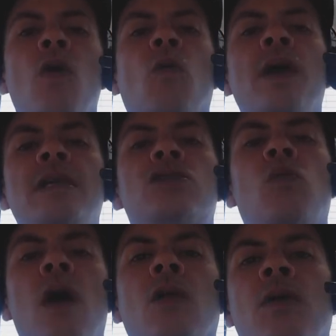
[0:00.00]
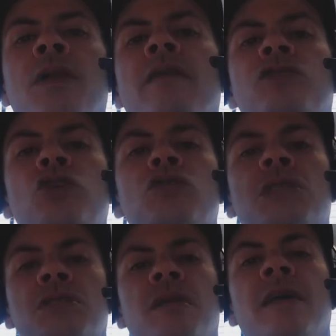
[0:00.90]
We swallow enough juice
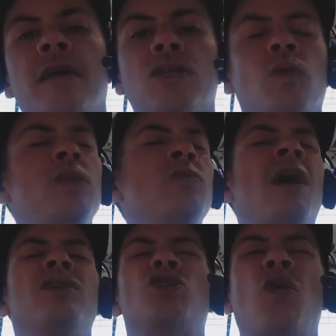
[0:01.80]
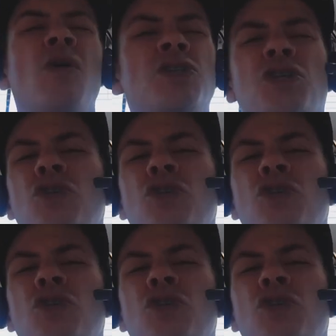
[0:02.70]
as it is. We do not charge